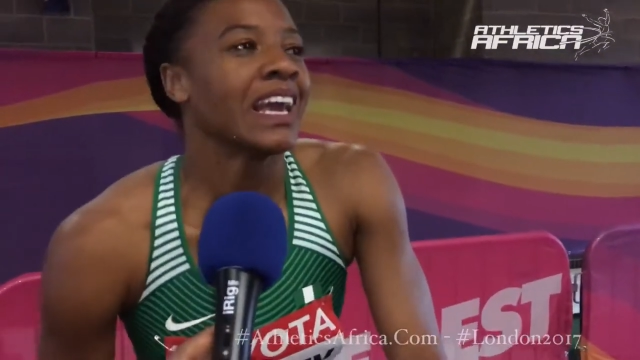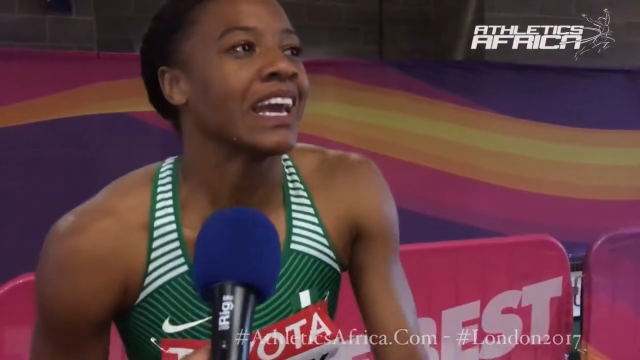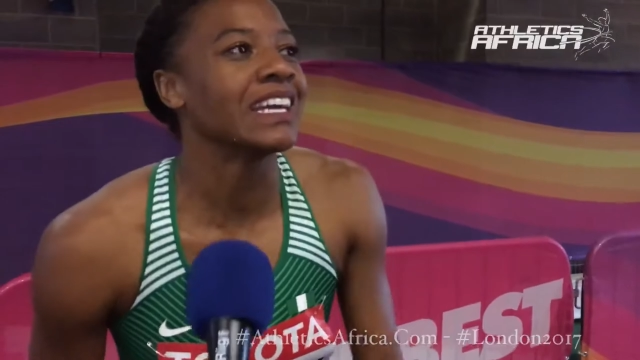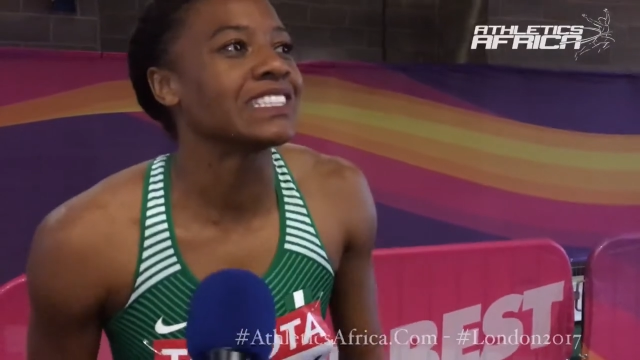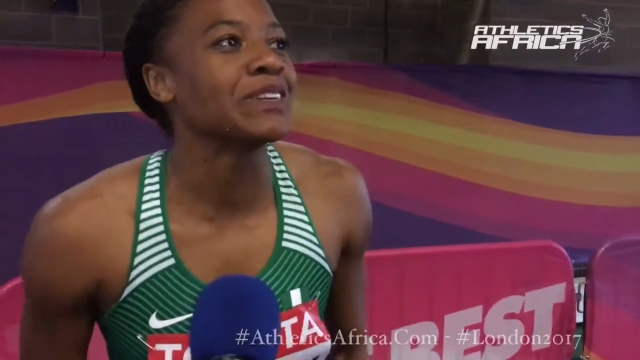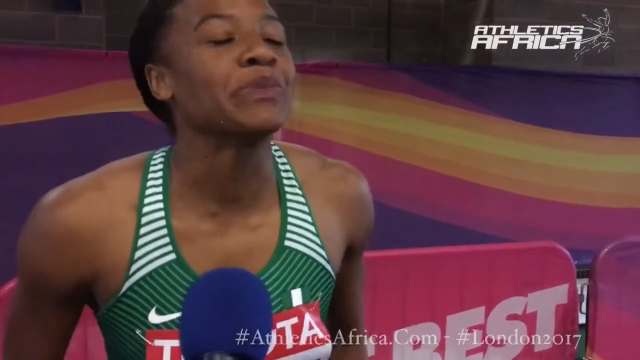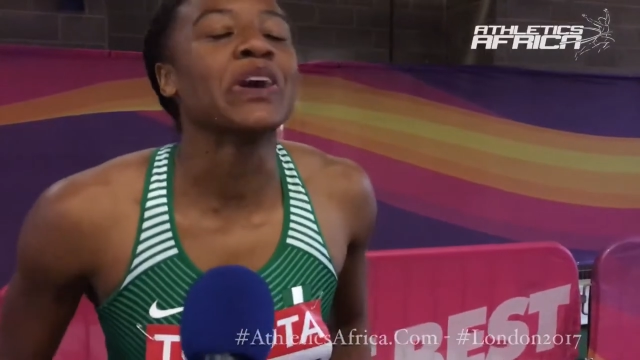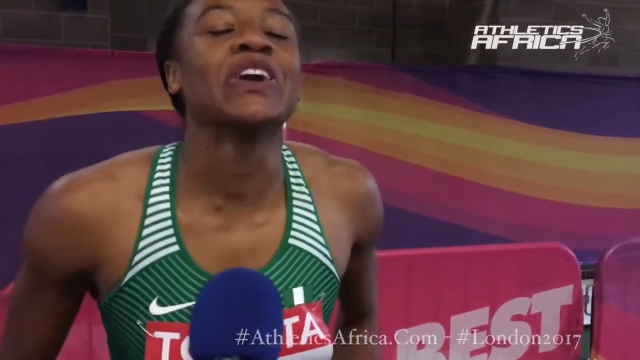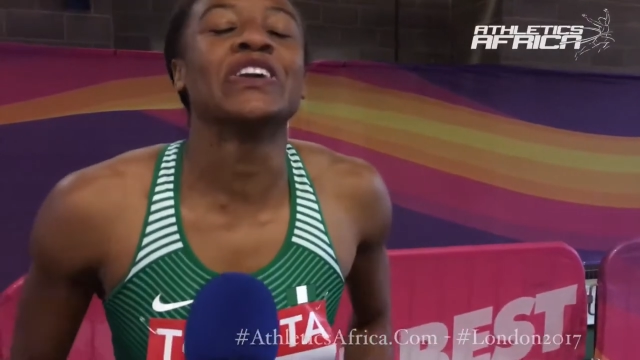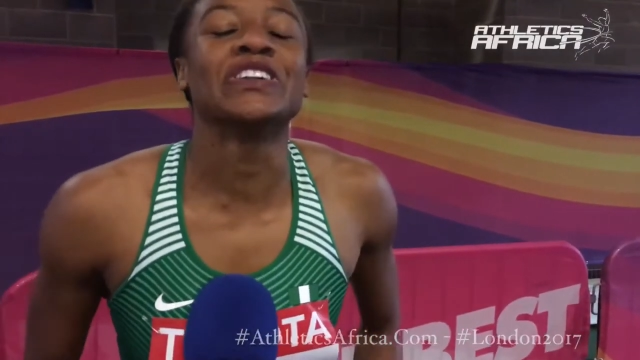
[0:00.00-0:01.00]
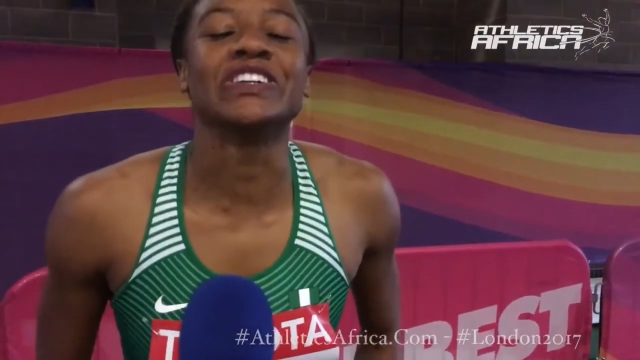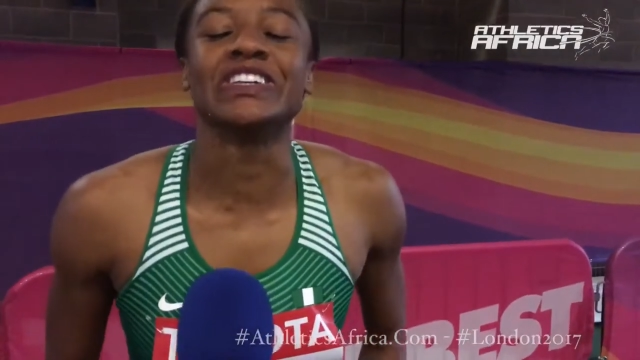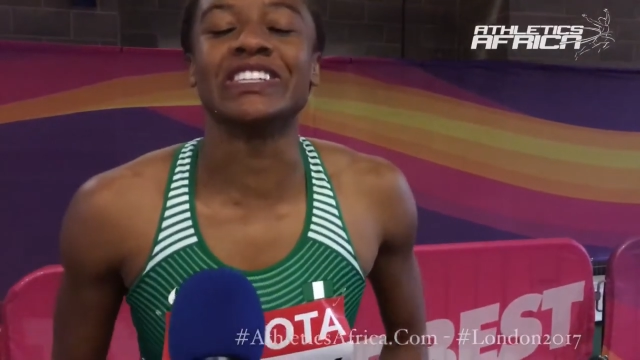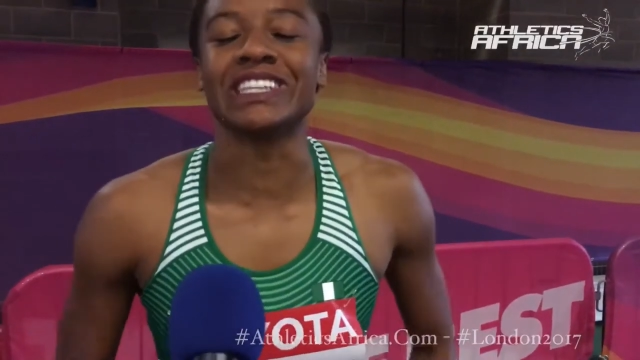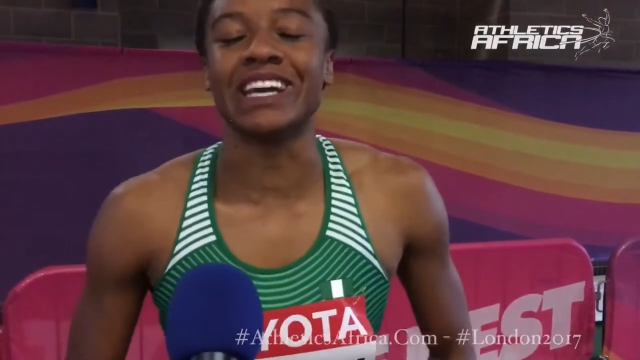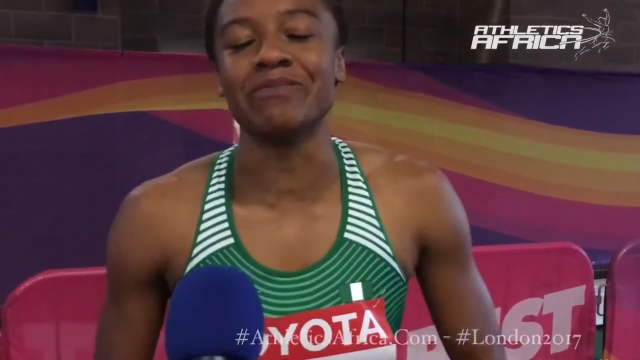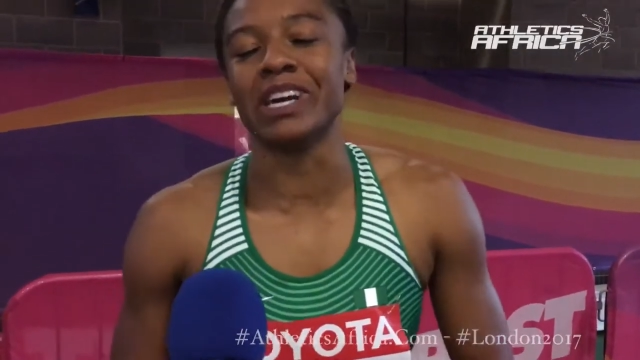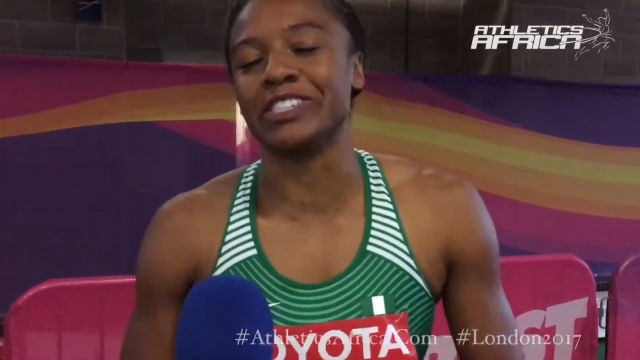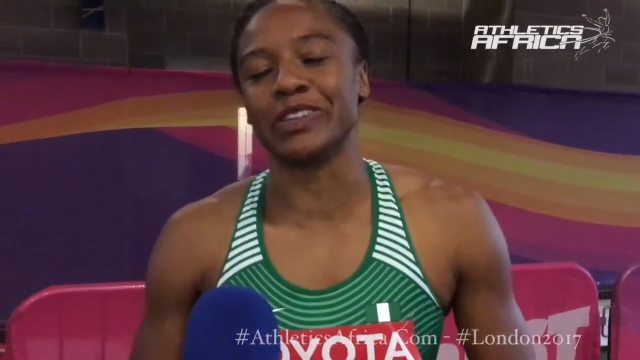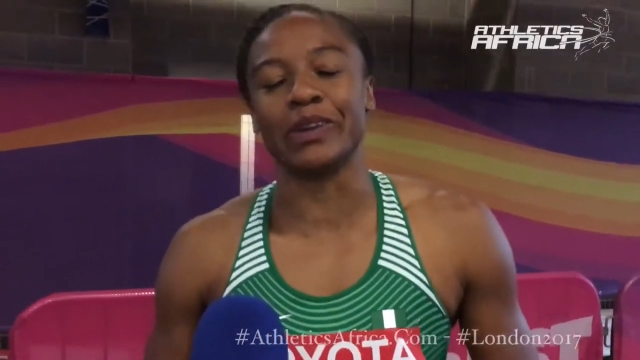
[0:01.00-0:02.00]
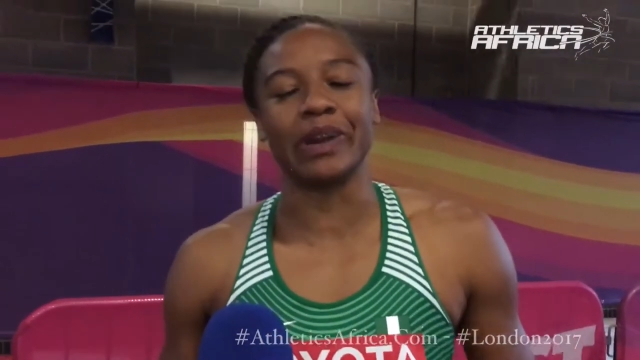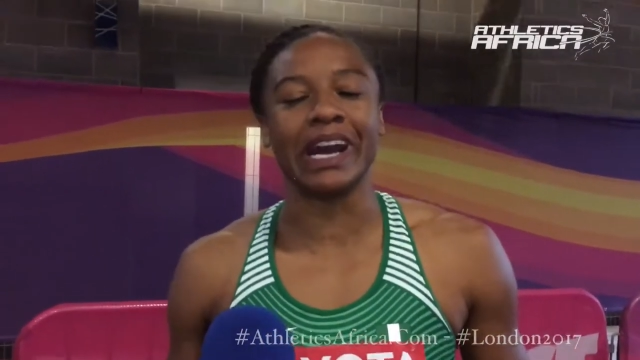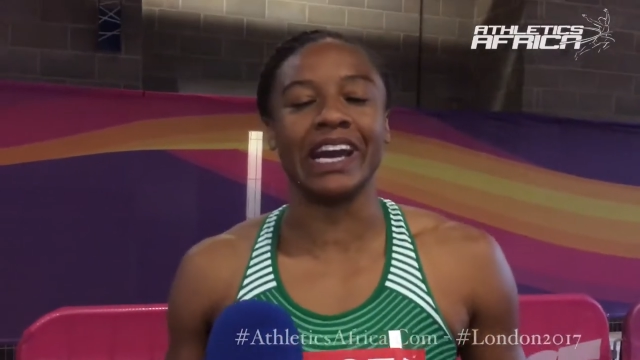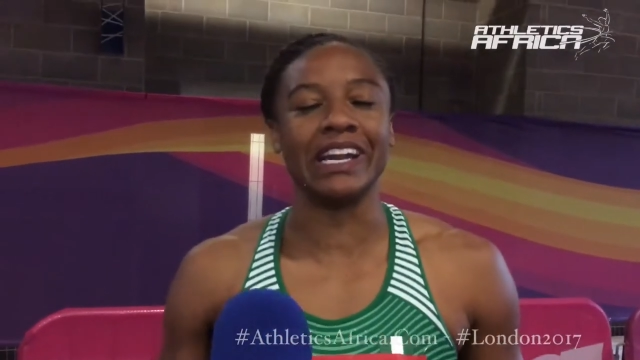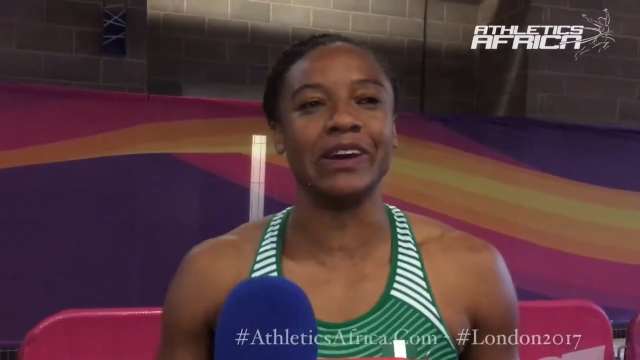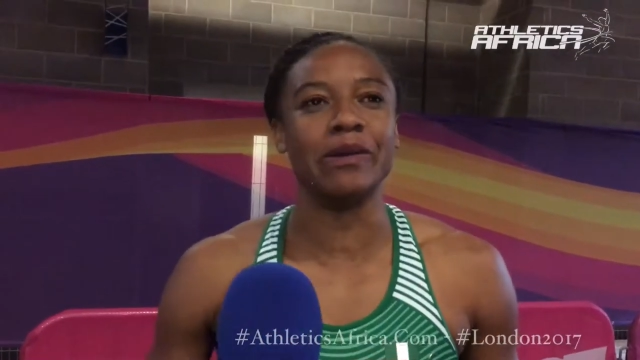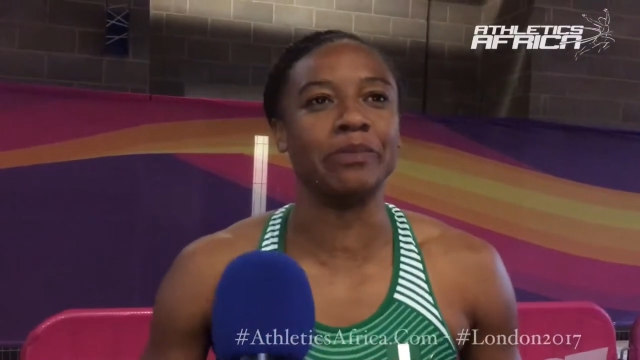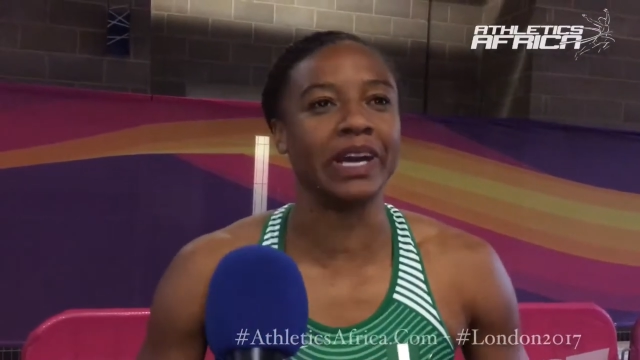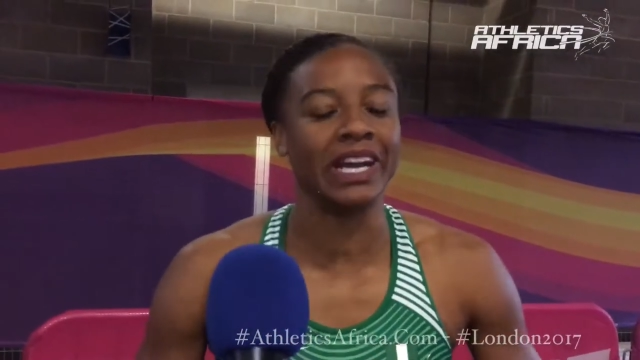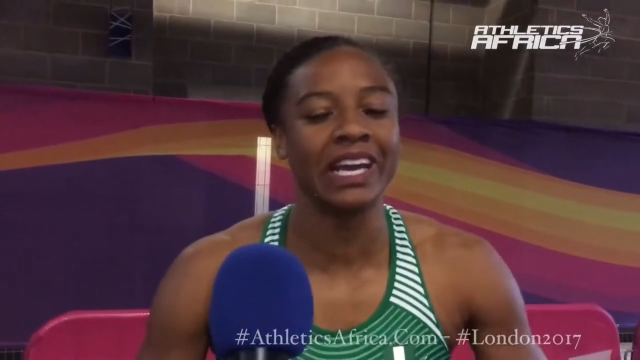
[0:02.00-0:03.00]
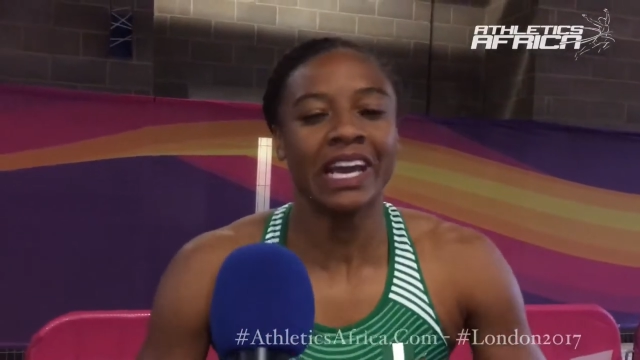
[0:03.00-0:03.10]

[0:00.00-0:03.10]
Hit some hurdles. I'm not sure where I hit them, but